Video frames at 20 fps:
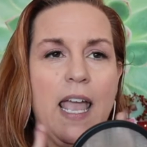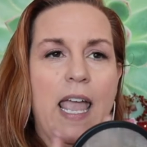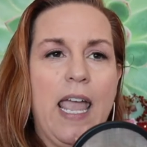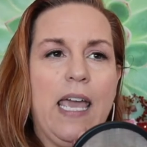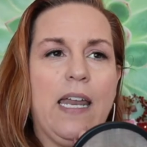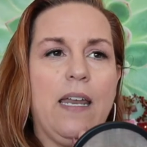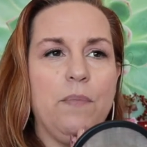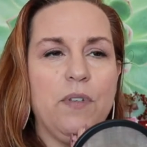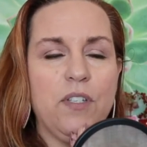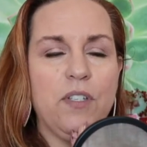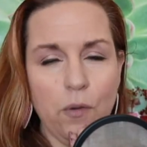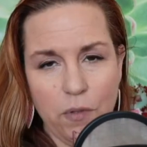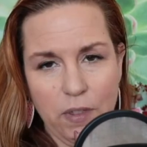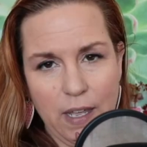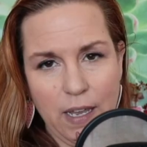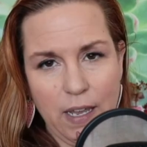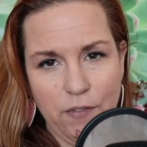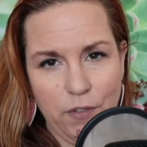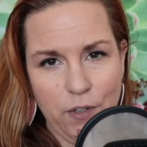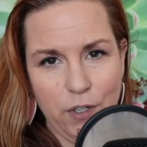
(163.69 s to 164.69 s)
And I'm so
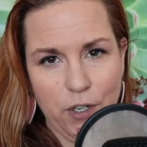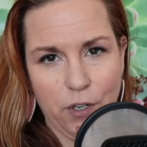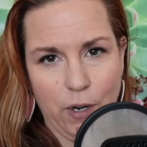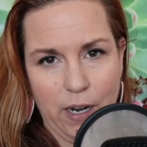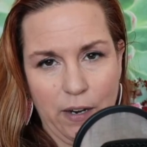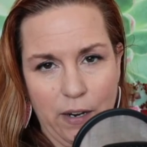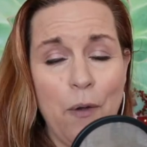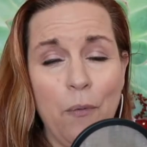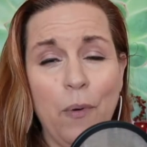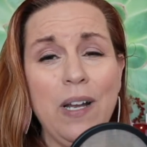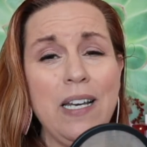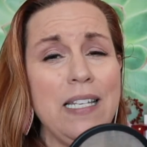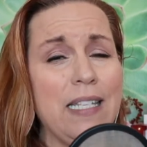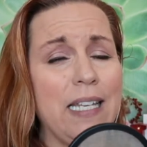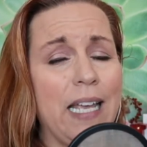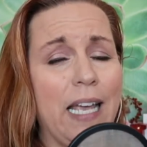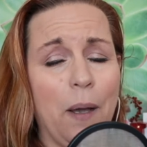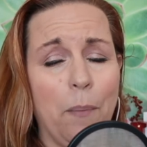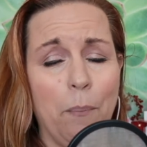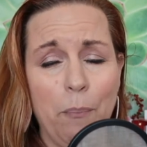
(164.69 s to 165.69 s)
thankful and grateful. I want to
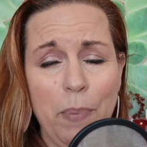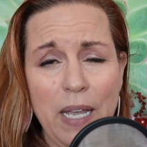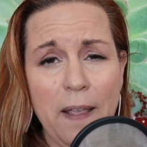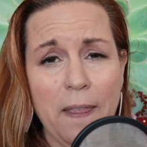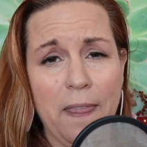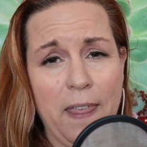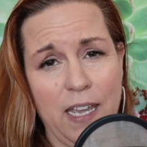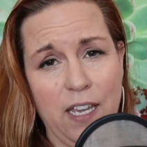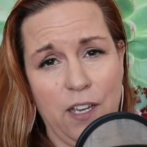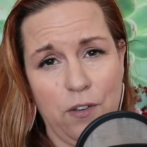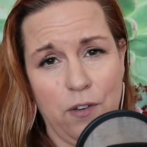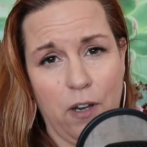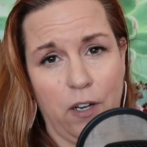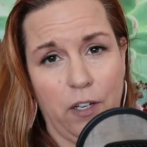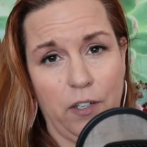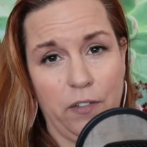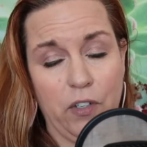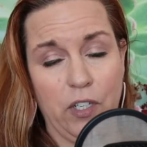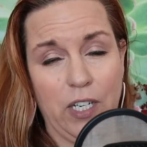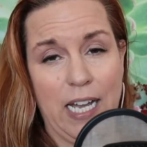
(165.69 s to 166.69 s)
say a big thank you to all
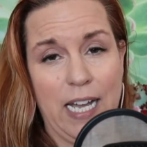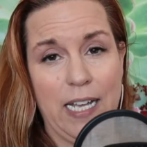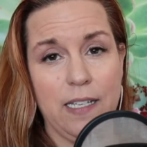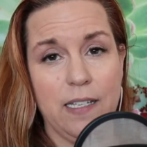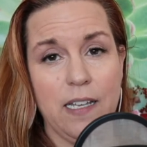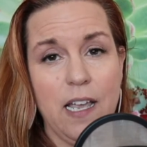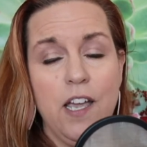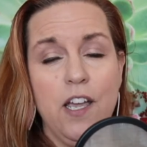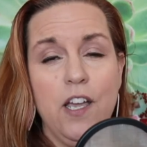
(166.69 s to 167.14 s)
of you guys